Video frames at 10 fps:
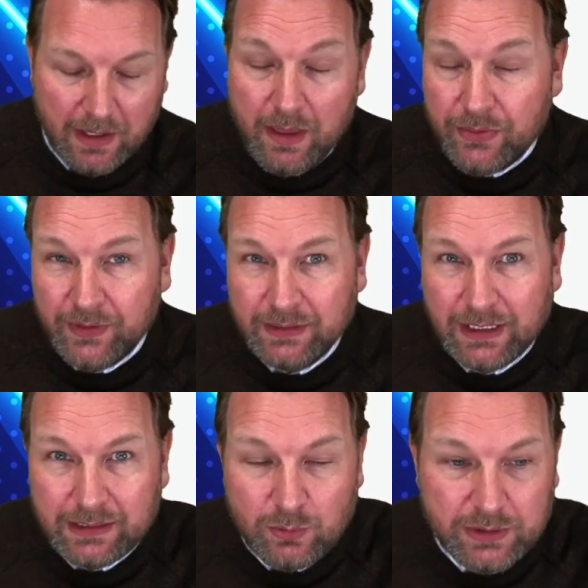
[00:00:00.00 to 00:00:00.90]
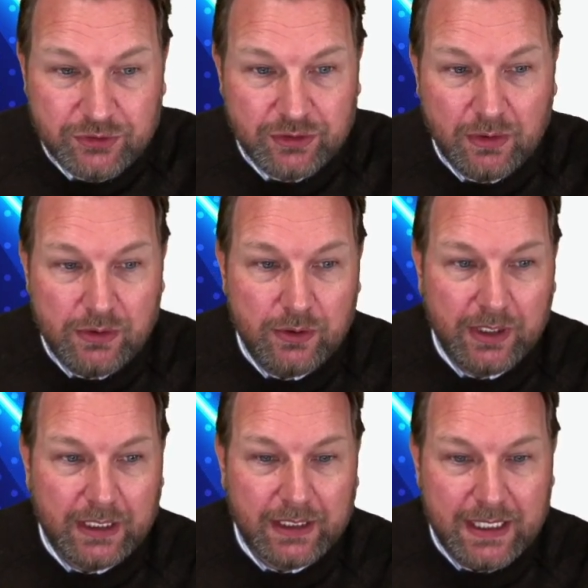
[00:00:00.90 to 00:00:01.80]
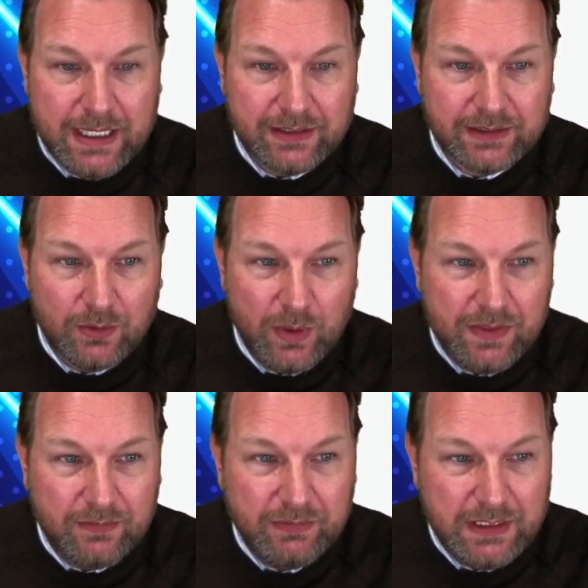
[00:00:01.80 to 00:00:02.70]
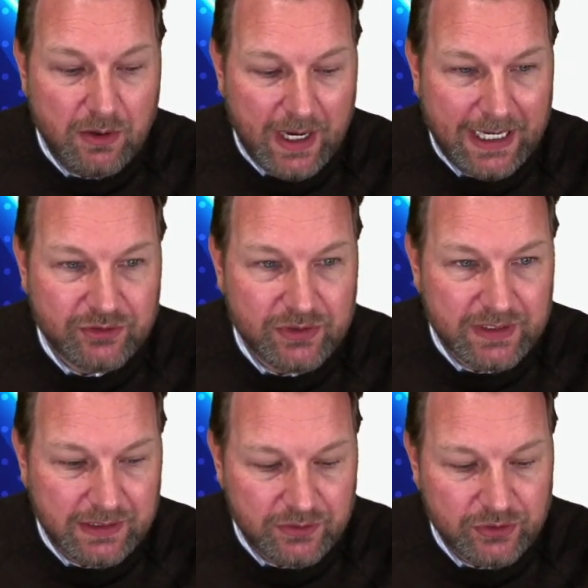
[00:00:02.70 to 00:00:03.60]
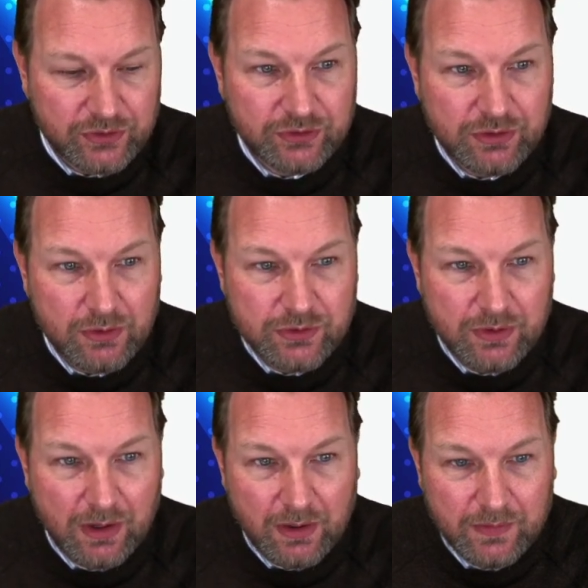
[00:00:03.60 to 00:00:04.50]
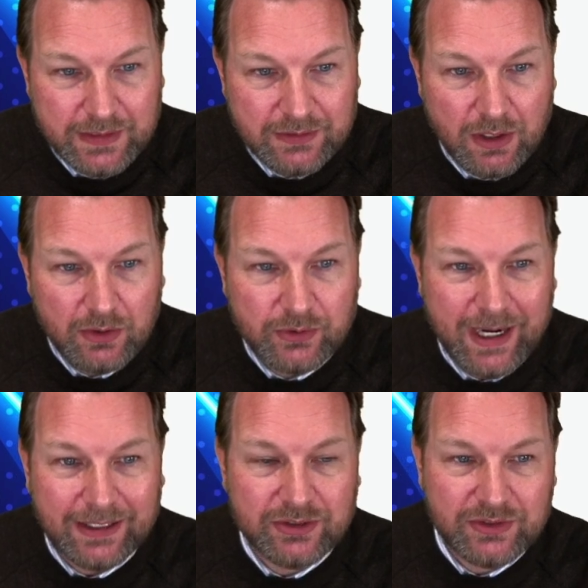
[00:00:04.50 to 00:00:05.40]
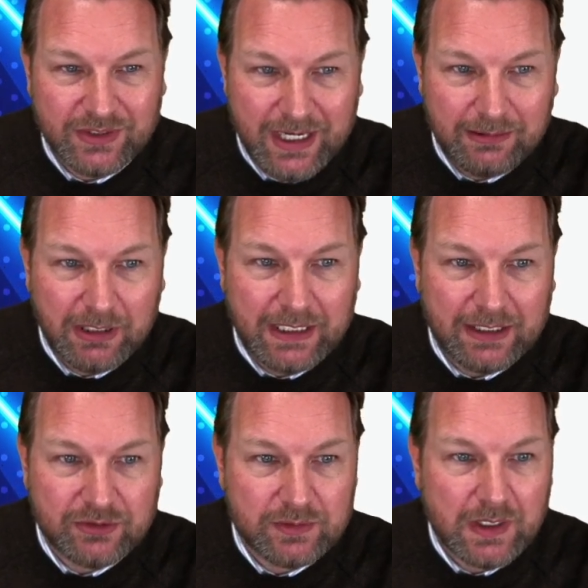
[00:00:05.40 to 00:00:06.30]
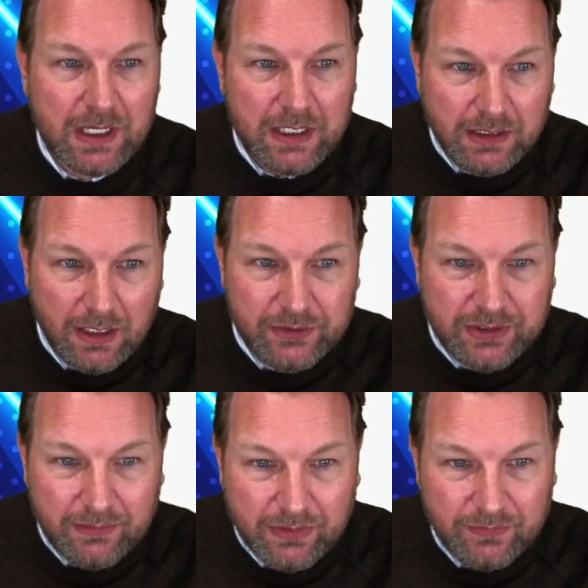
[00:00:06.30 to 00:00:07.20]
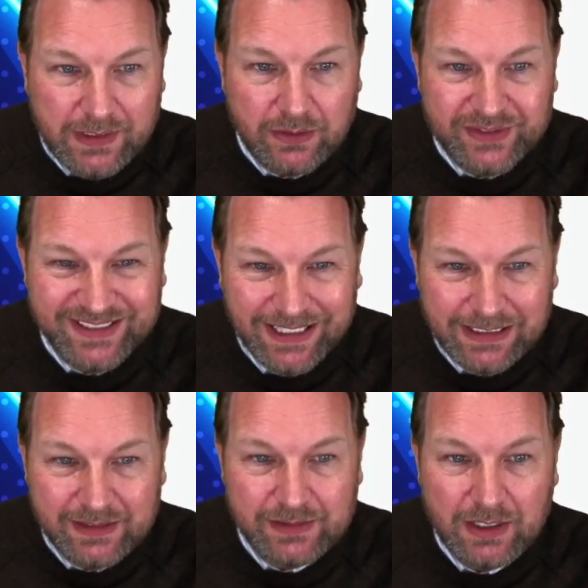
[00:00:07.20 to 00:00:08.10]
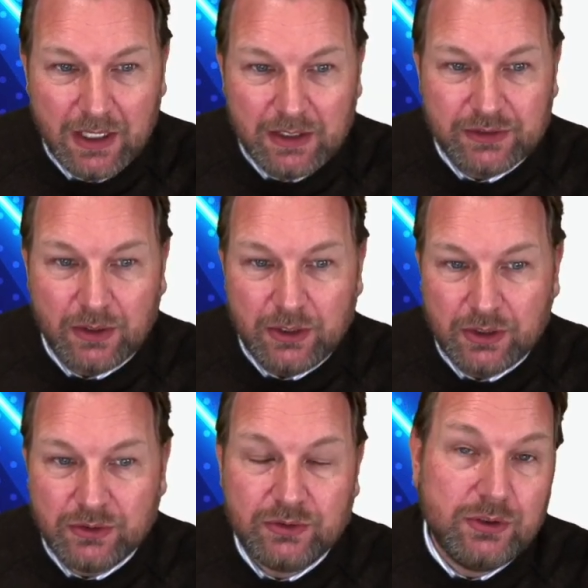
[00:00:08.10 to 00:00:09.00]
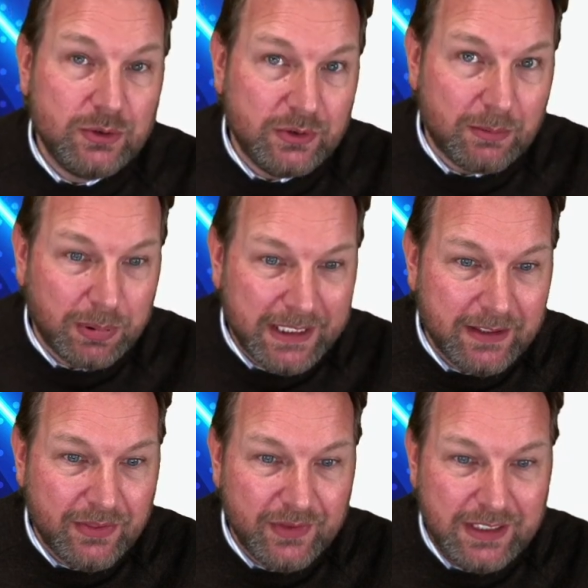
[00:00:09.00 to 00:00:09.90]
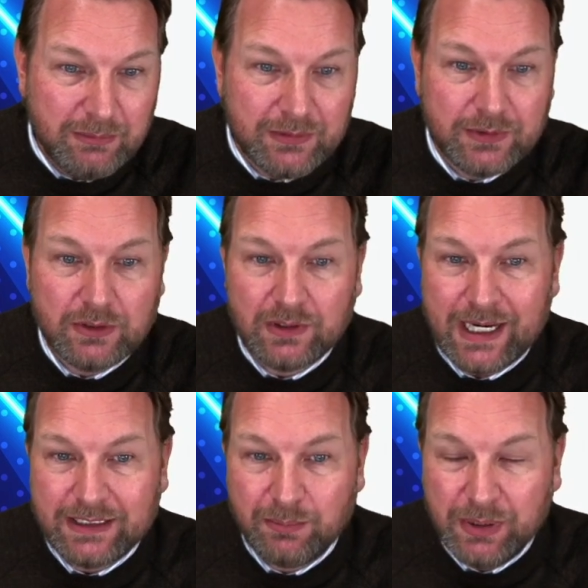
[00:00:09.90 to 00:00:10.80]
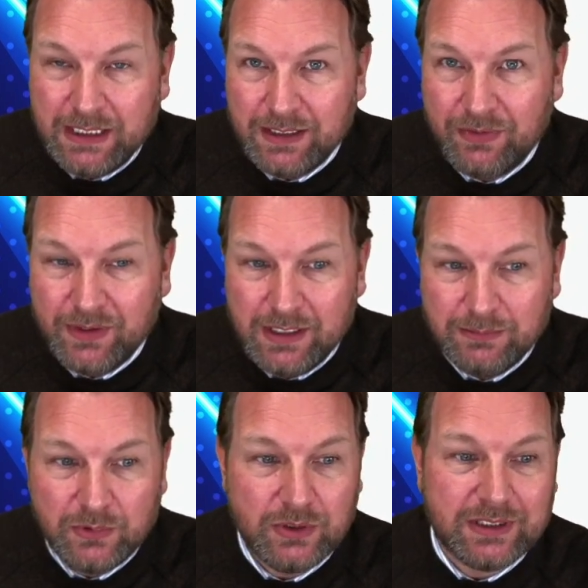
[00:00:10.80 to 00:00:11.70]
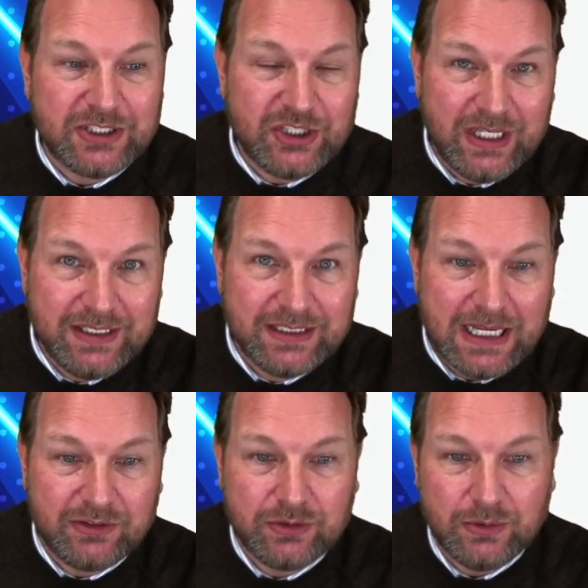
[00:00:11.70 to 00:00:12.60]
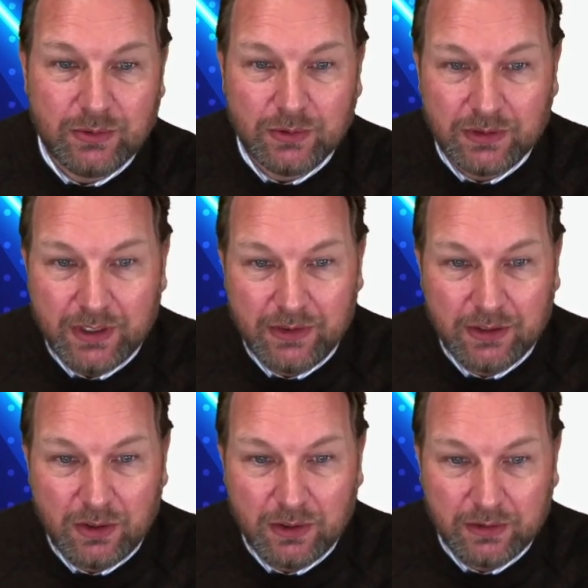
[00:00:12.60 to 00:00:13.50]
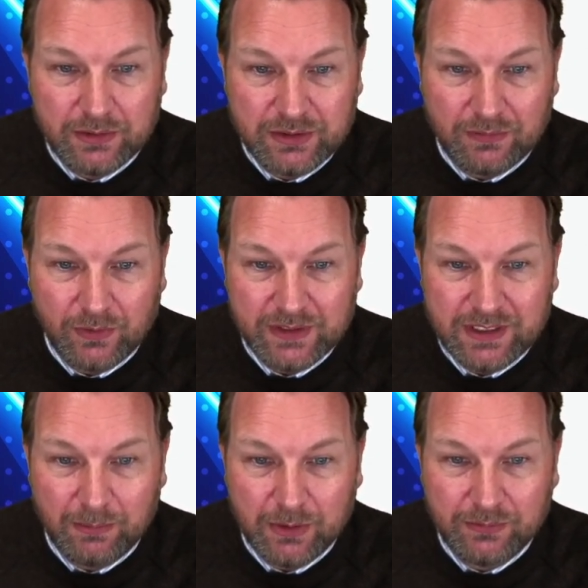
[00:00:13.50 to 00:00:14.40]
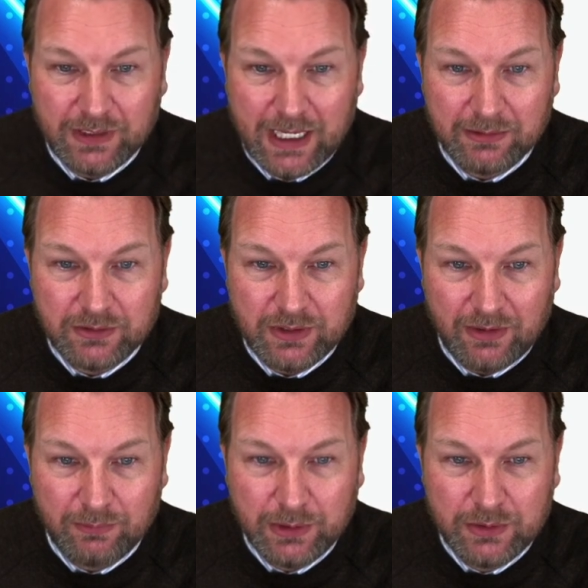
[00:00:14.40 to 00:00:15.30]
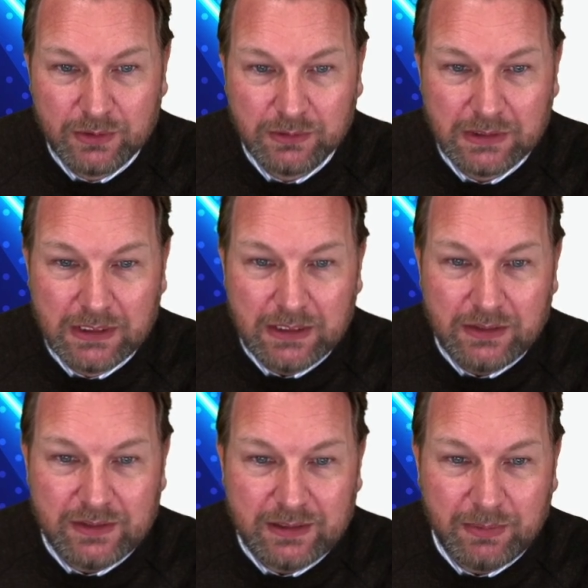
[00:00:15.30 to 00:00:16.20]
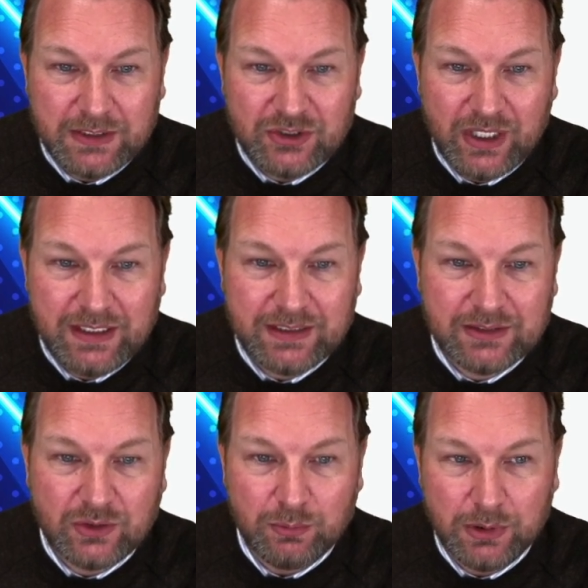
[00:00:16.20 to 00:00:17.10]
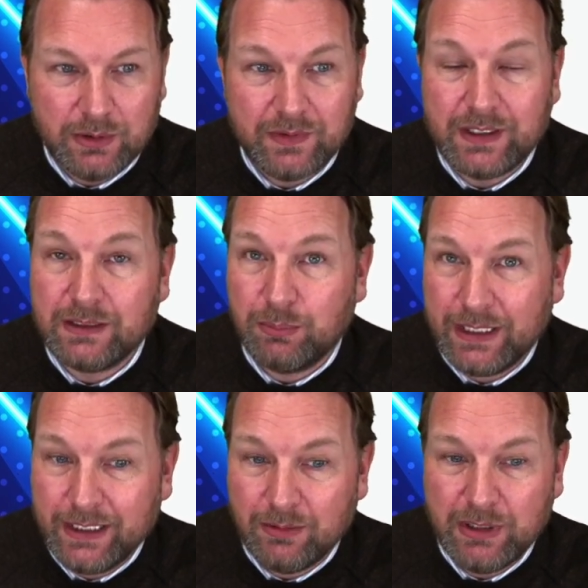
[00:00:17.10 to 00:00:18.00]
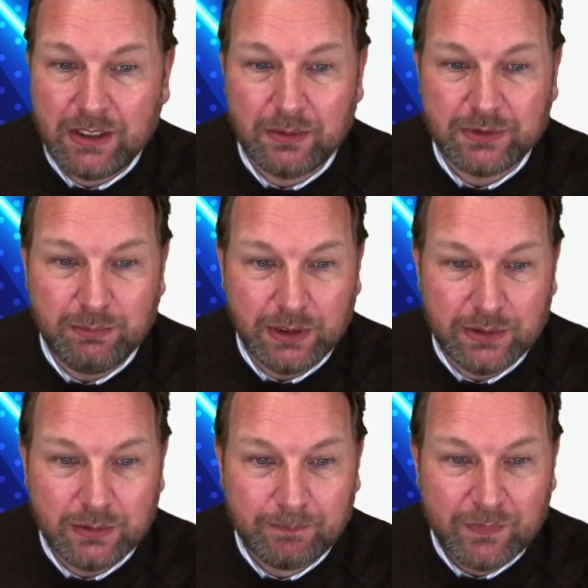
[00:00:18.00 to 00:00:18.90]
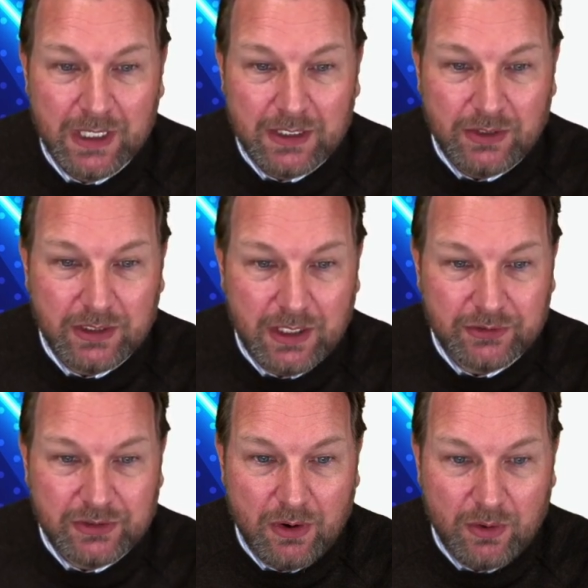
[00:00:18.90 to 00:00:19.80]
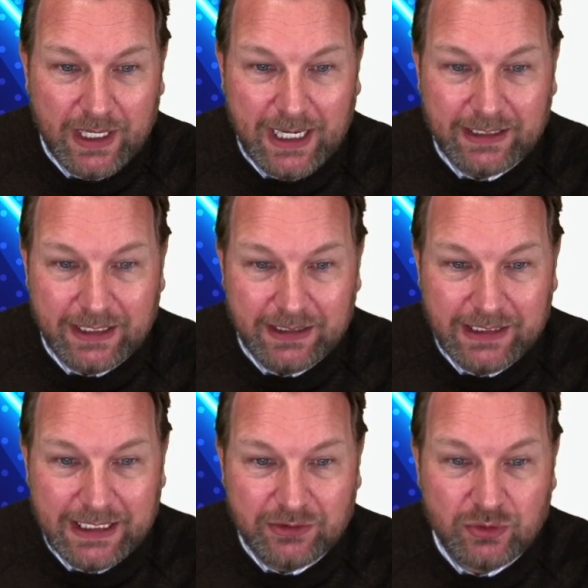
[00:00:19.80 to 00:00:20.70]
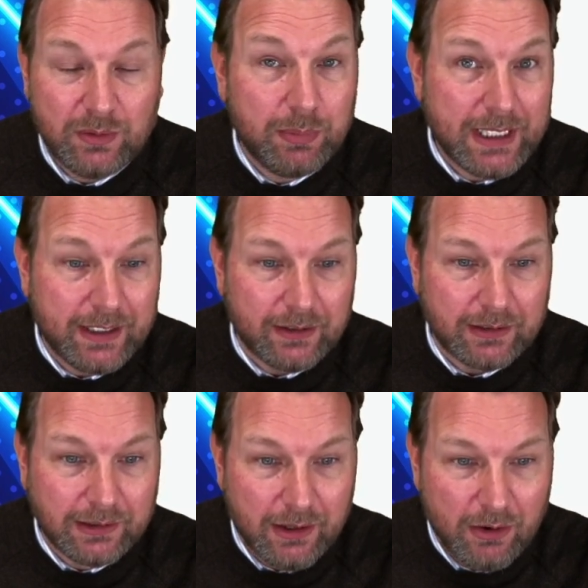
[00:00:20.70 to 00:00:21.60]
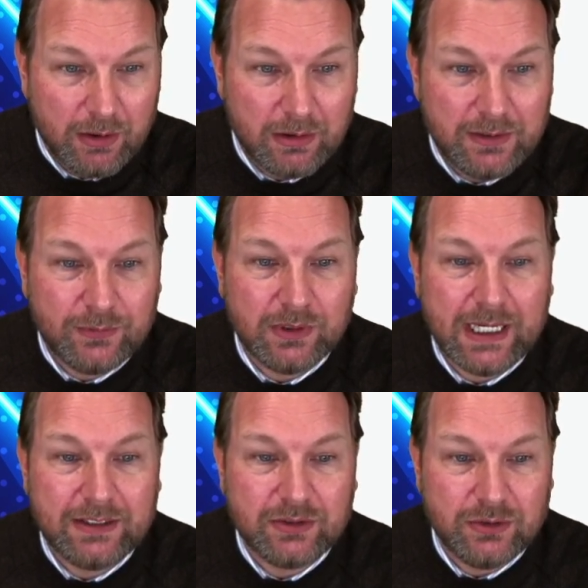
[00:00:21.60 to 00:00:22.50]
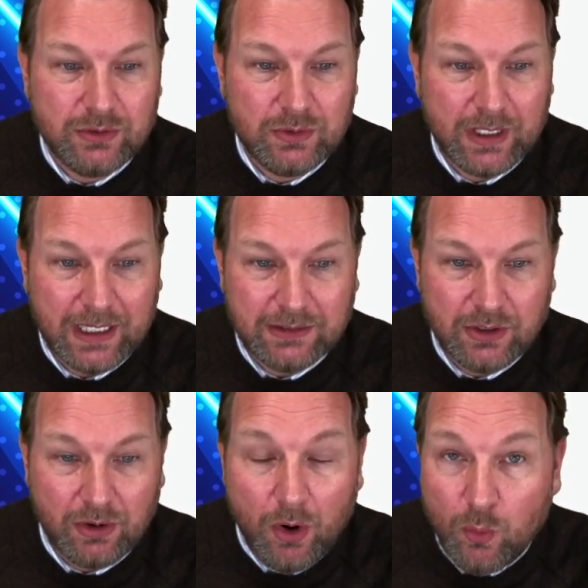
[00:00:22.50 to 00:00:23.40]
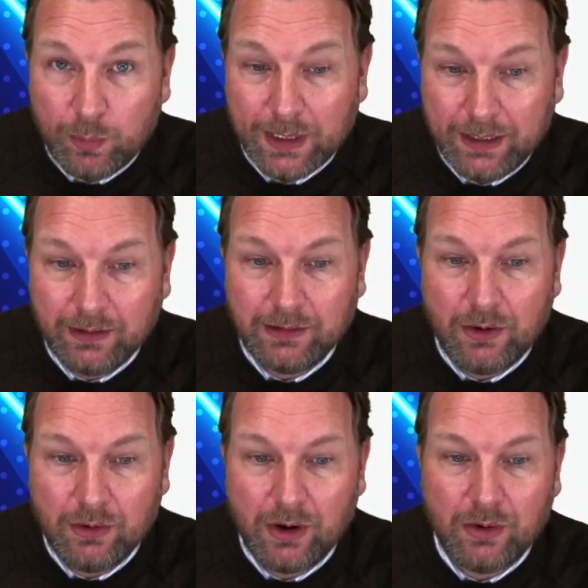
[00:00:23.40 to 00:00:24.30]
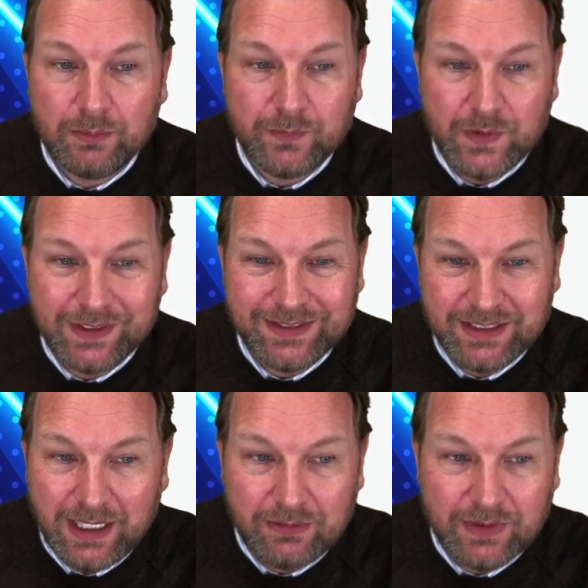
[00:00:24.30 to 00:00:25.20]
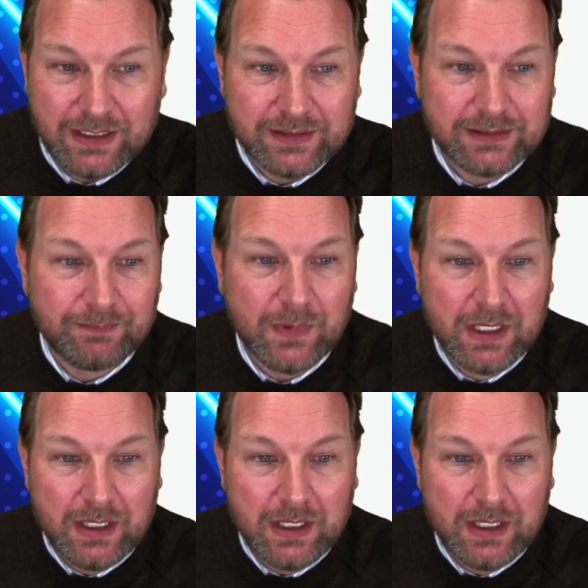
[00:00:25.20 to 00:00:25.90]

Now, another thing that I want to show you here is with the video actions that I just showed you, all these call to actions, timeline actions, you also have the video settings. So you could do the player theme. If you don't like the pink theme, you can change that to another color. So for example, if you like to have blue, you simply change this to blue and then the player becomes blue. You can also add a link to the player logo if you like to do, and your own player logo, you can save this.